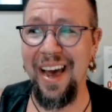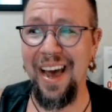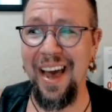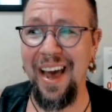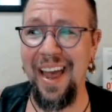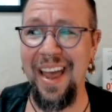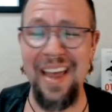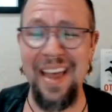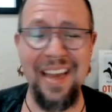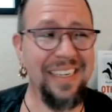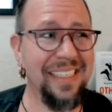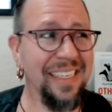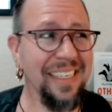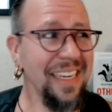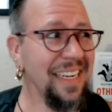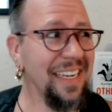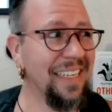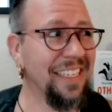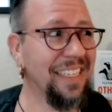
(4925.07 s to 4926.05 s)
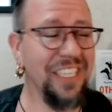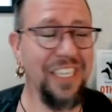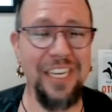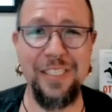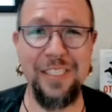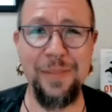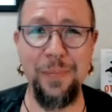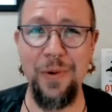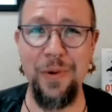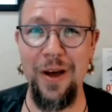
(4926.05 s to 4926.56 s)
I actually
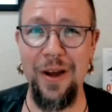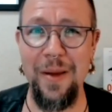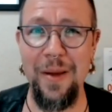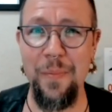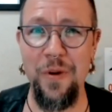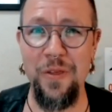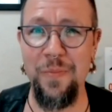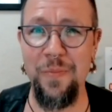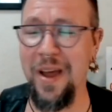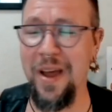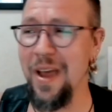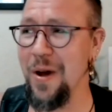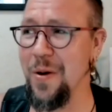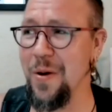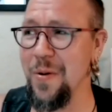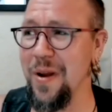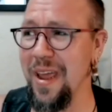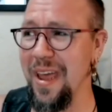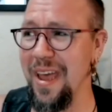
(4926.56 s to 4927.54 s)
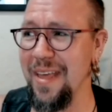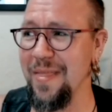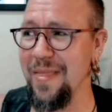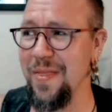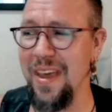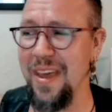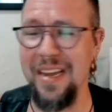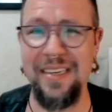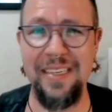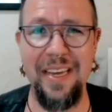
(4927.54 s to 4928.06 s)
just brought up with my own head
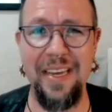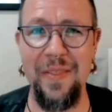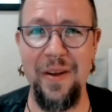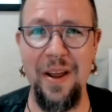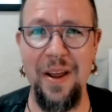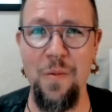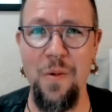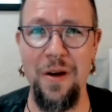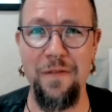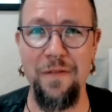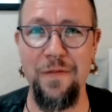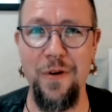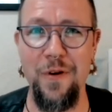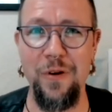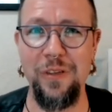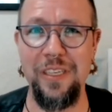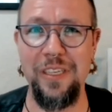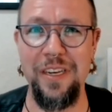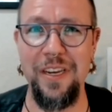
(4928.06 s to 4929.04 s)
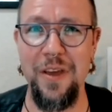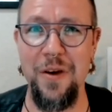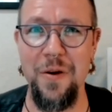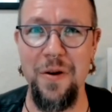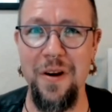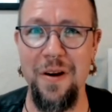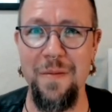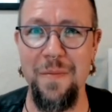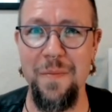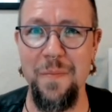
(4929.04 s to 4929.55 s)
the idea that I want frozen
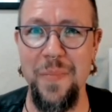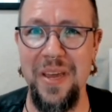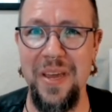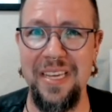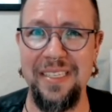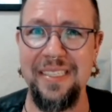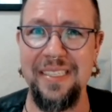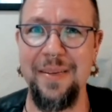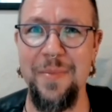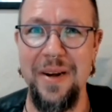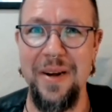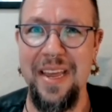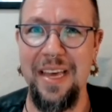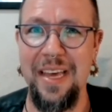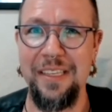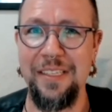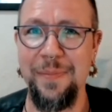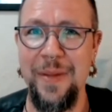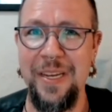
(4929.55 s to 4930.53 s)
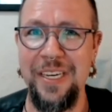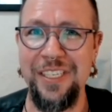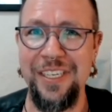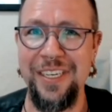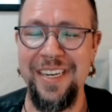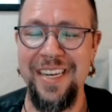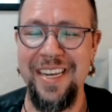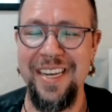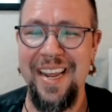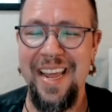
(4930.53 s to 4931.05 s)
yogurt because somebody else
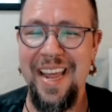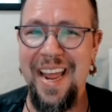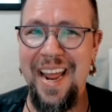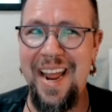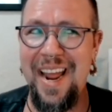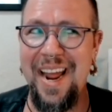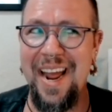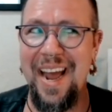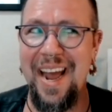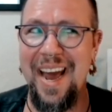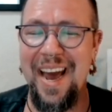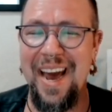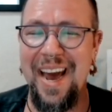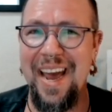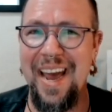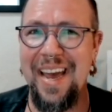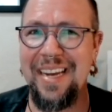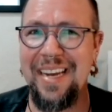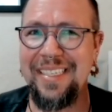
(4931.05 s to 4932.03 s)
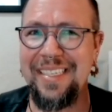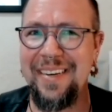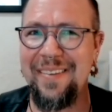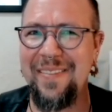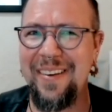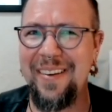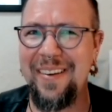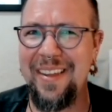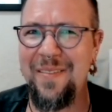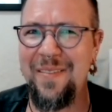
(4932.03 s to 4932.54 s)
mentioned it. I actually
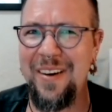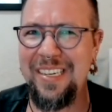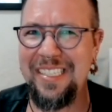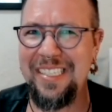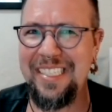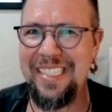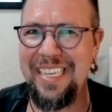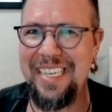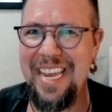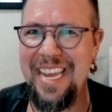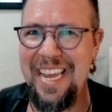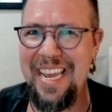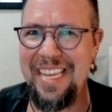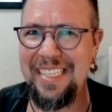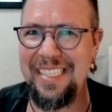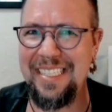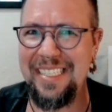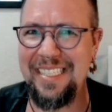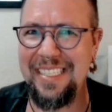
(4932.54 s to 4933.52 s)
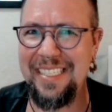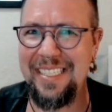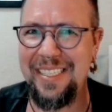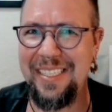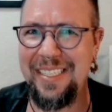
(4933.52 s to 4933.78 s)
really want cheese.